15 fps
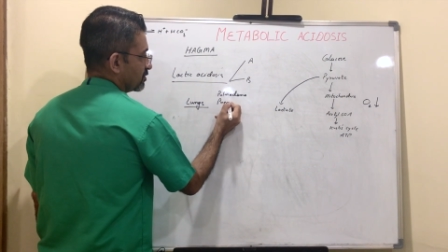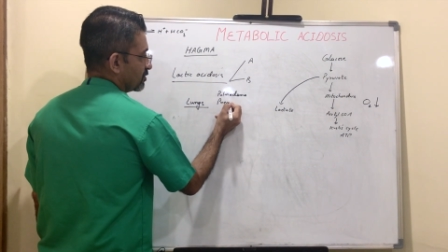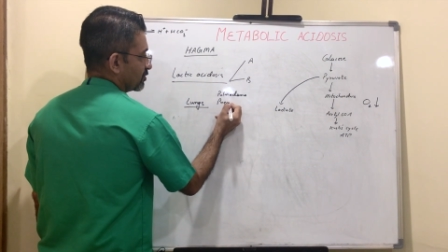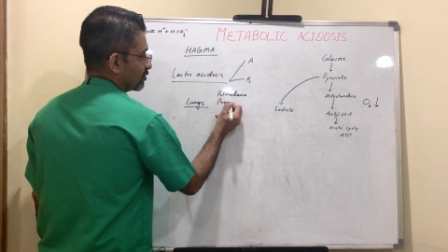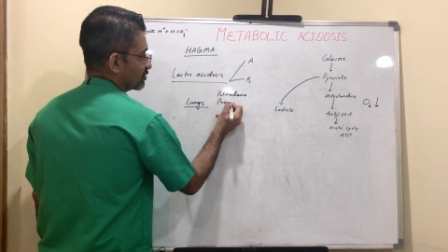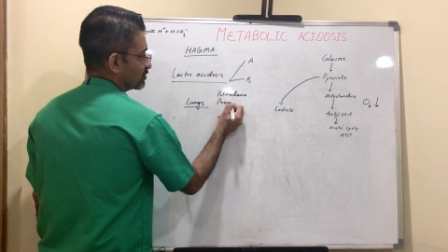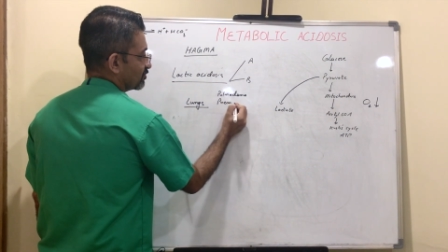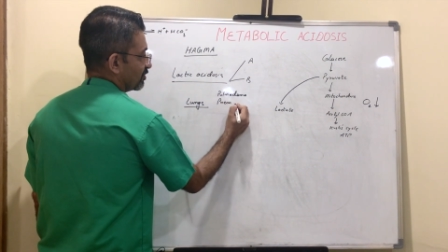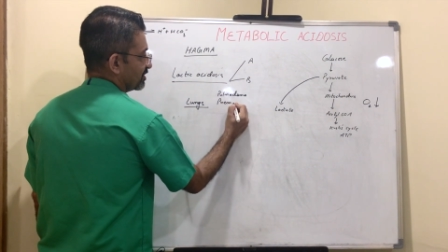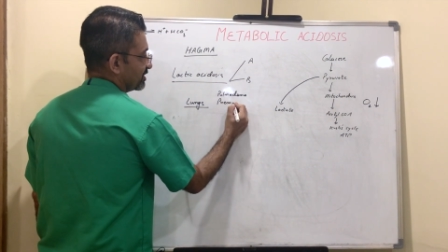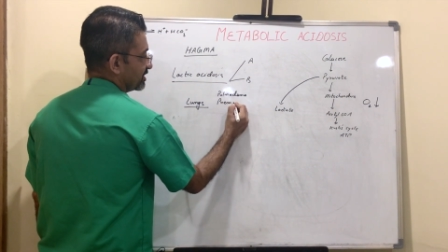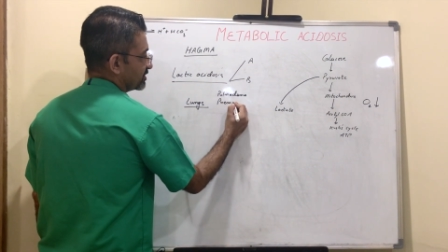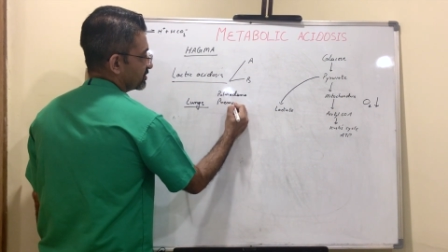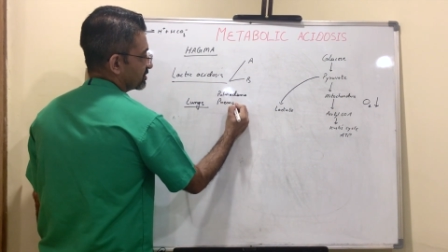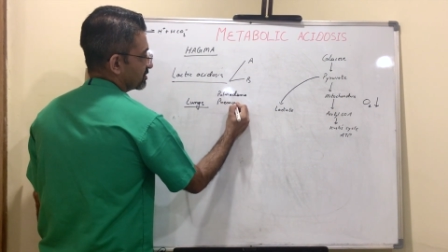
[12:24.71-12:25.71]

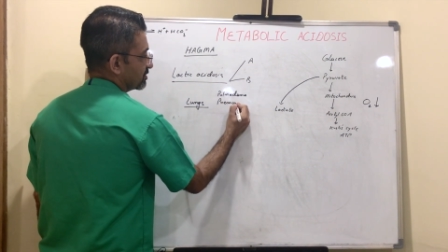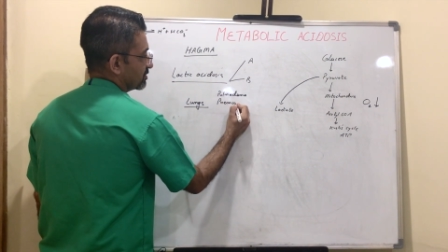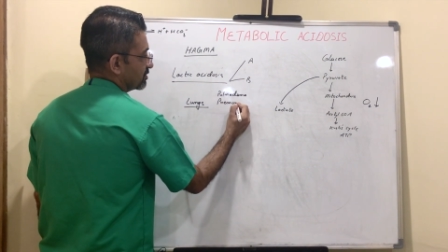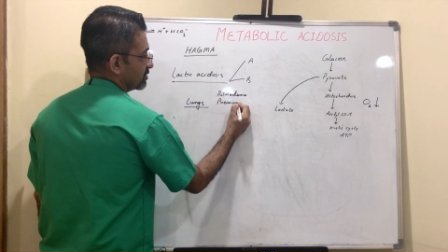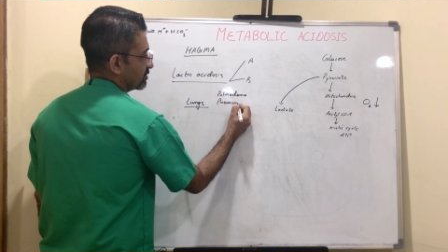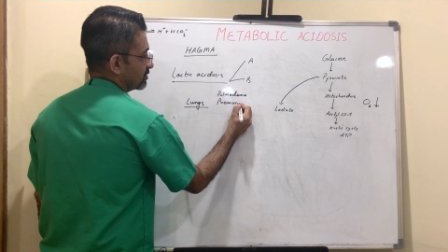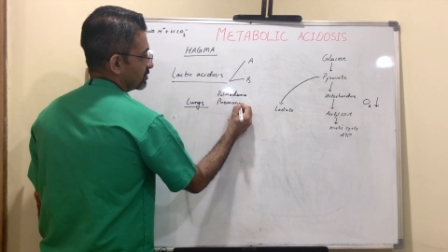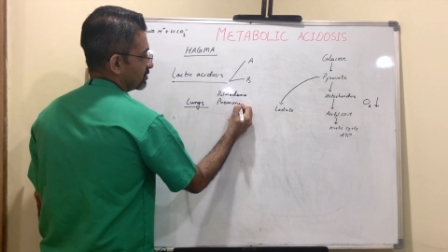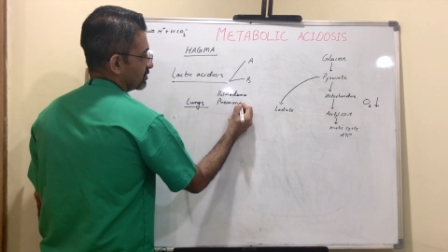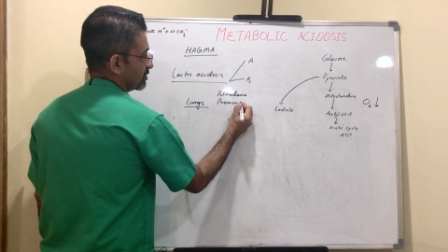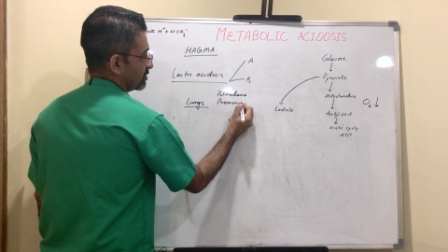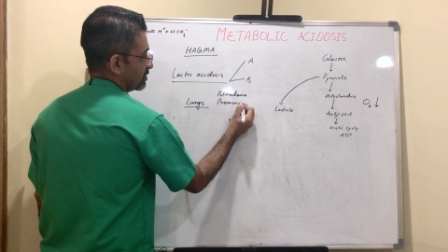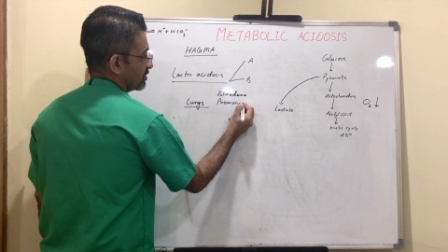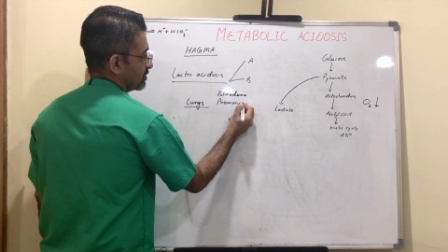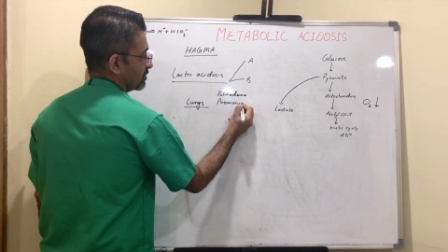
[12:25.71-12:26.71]
consolidation,
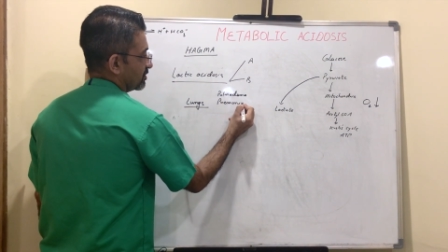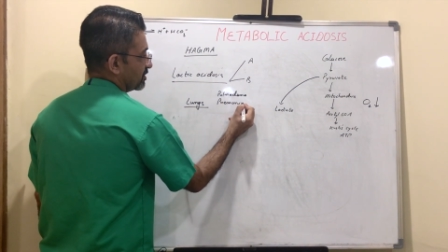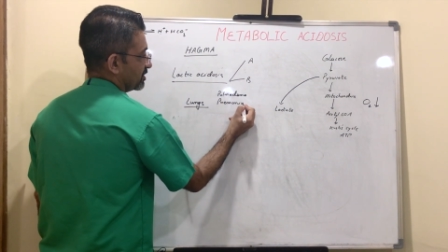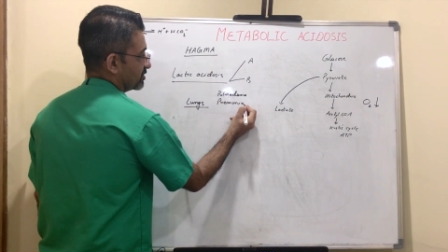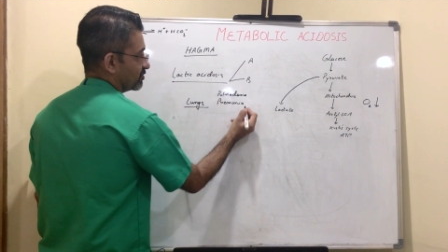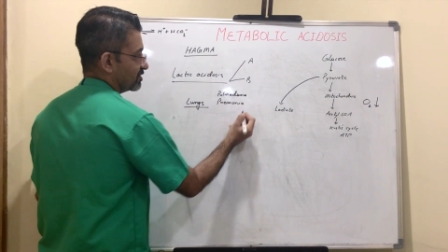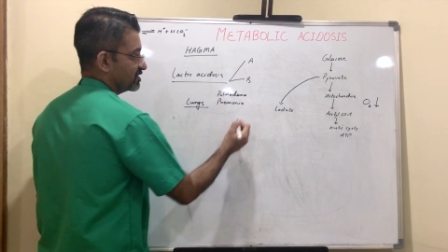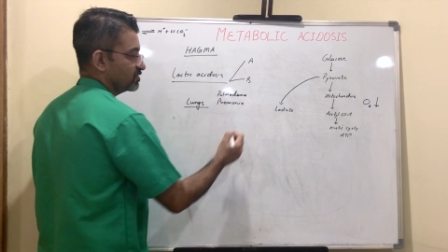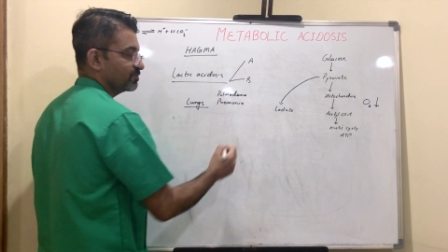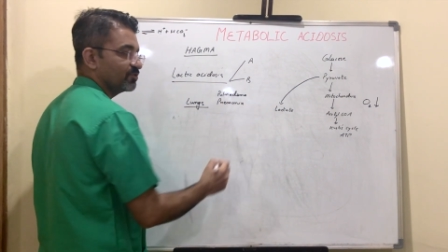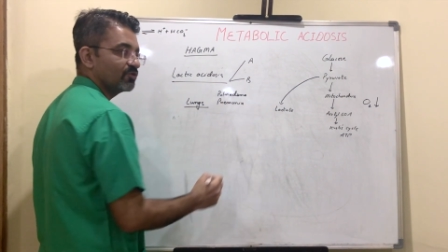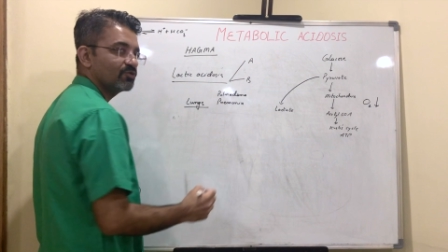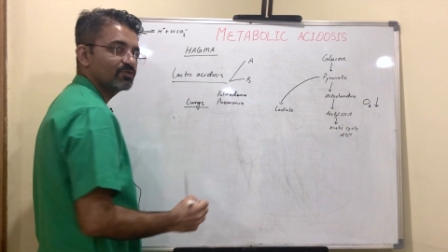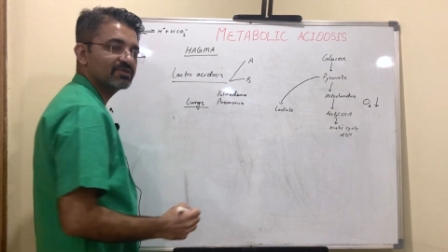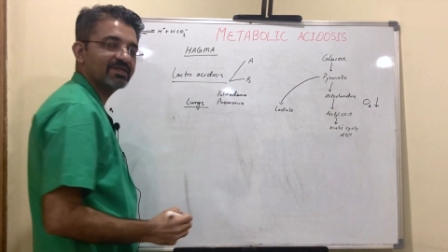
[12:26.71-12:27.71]
and your
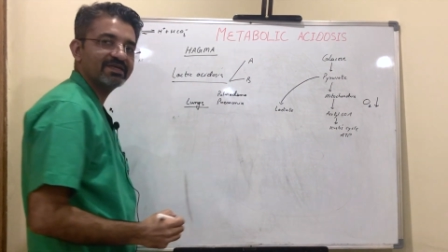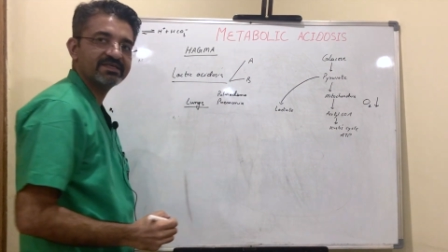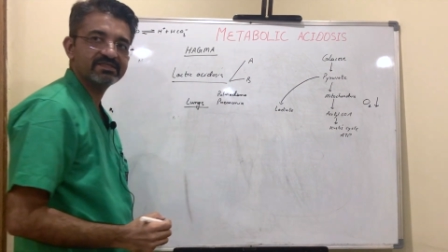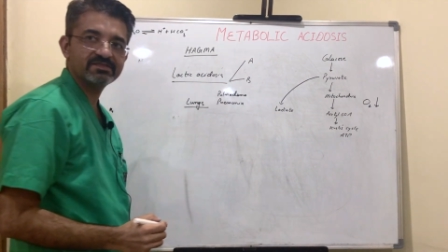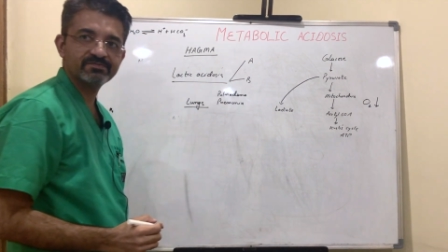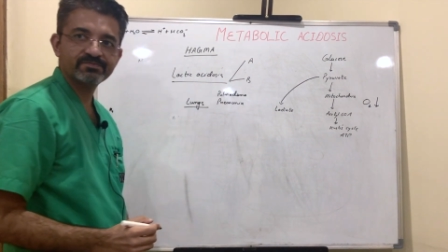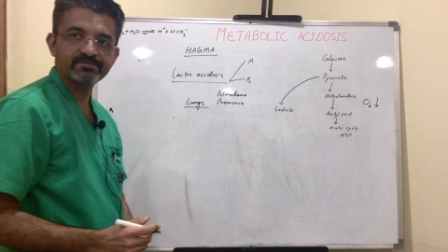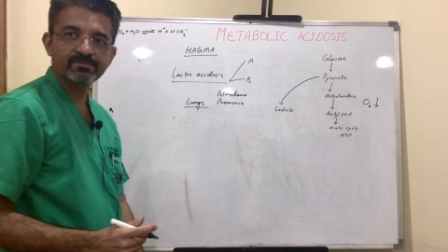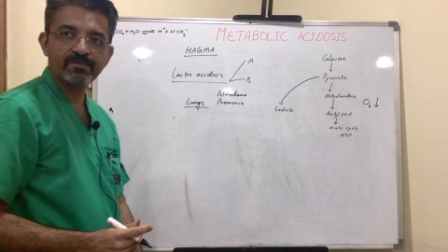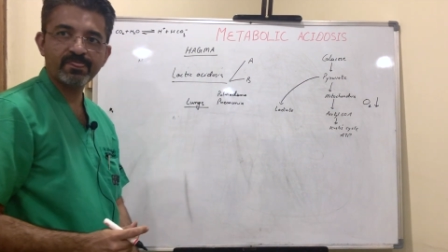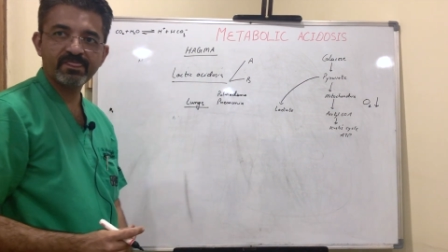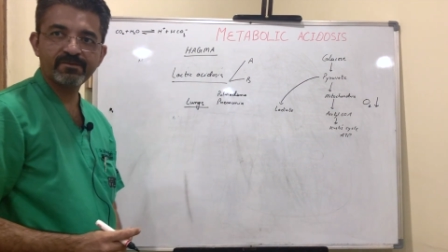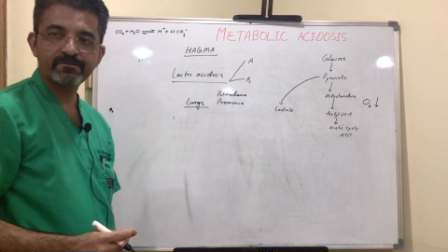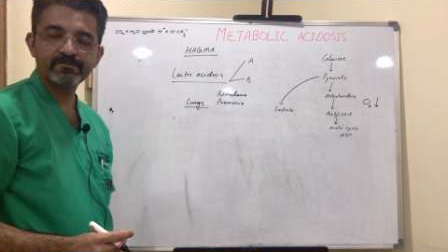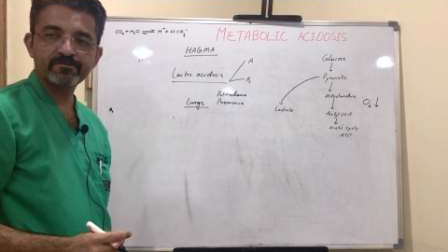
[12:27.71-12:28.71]
SpO2 is less,
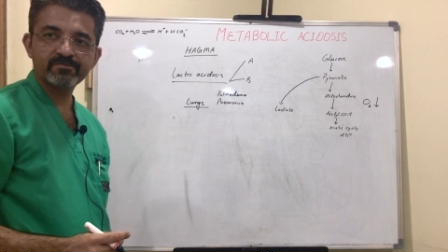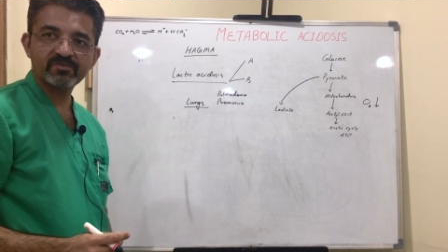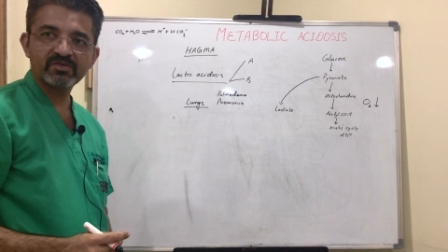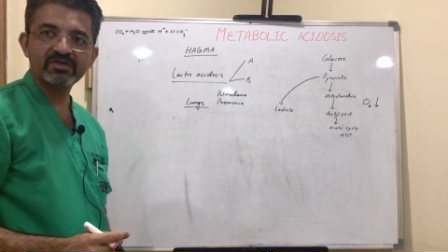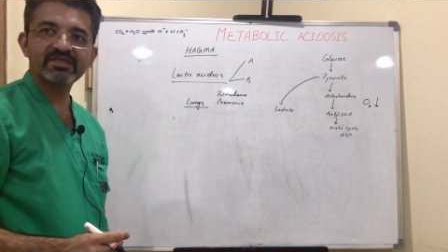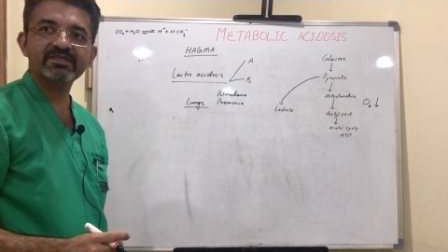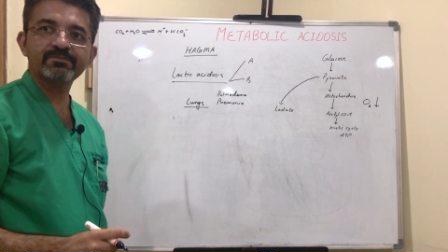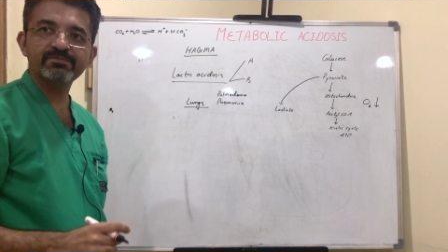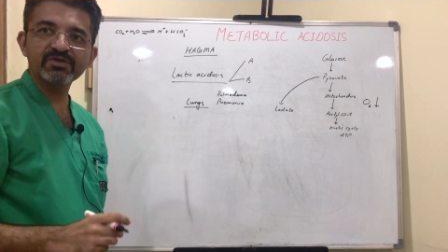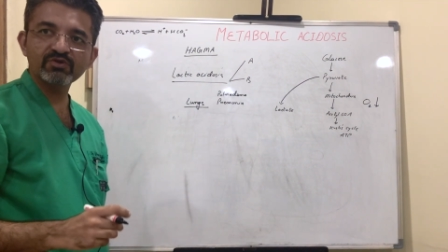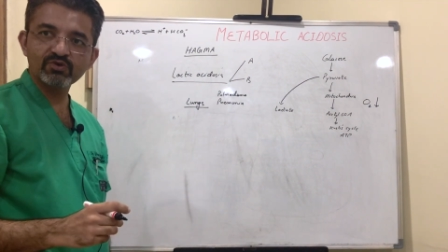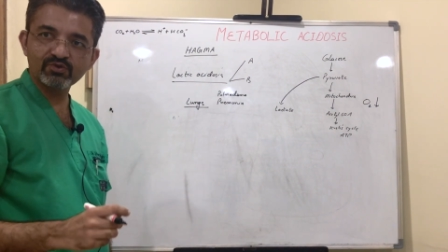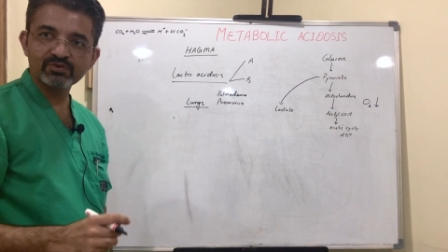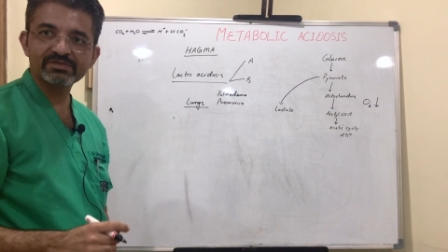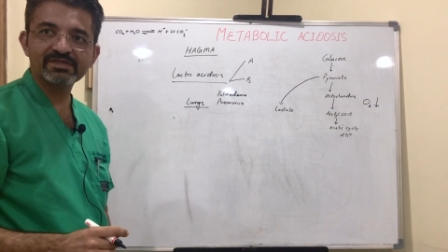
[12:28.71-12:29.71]
rather
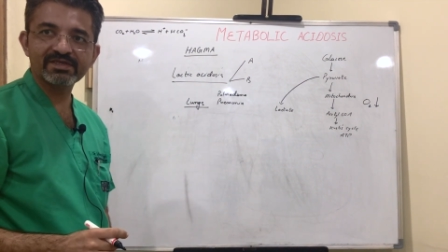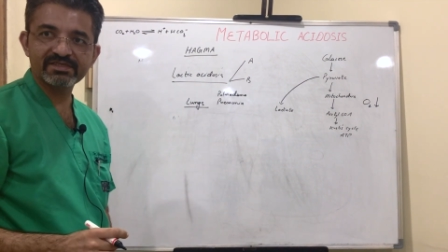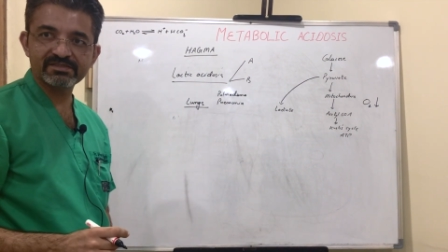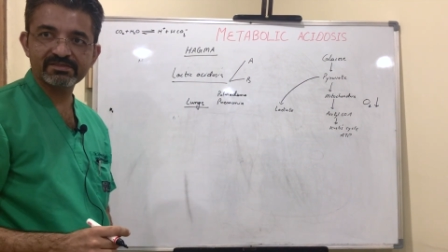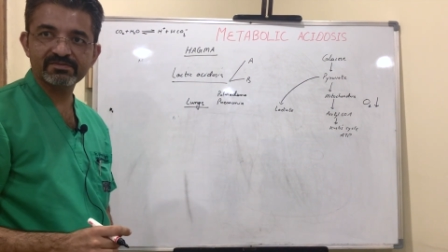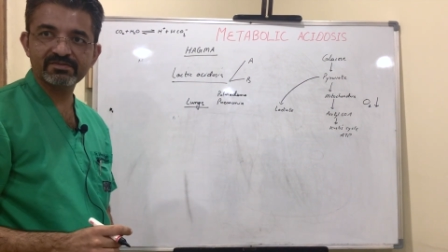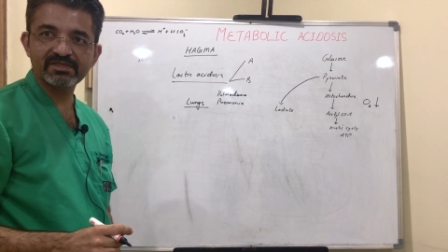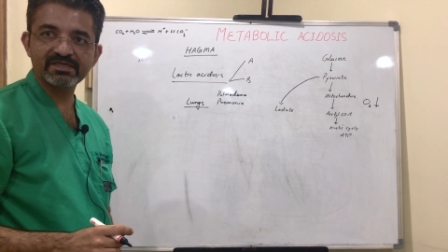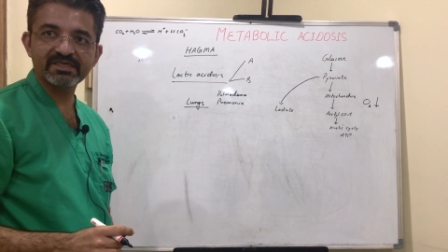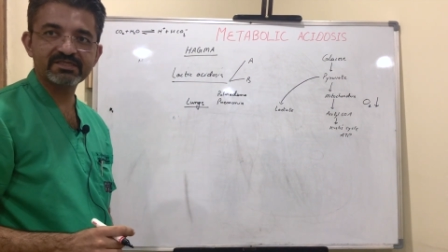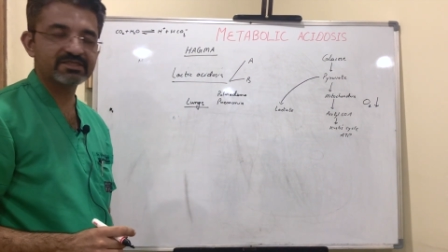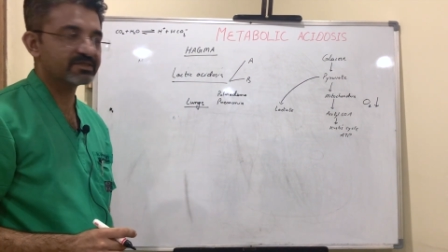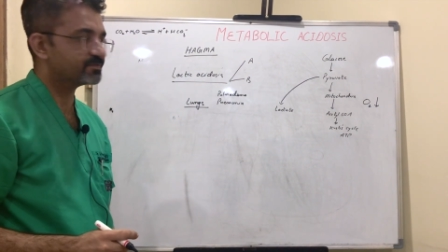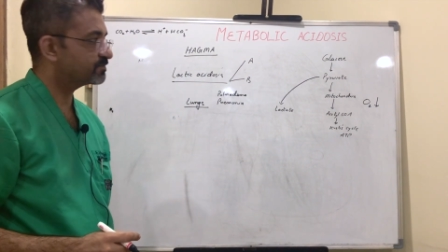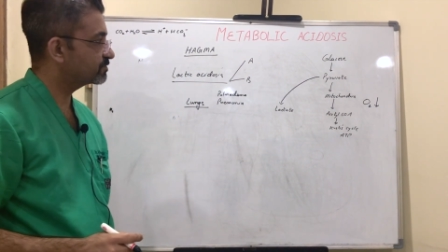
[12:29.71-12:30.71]
PO2 is less than
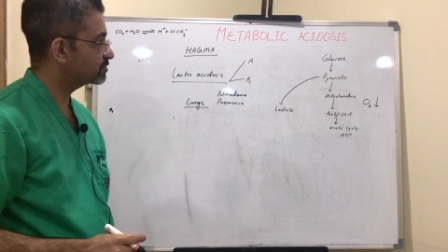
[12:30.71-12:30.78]
80.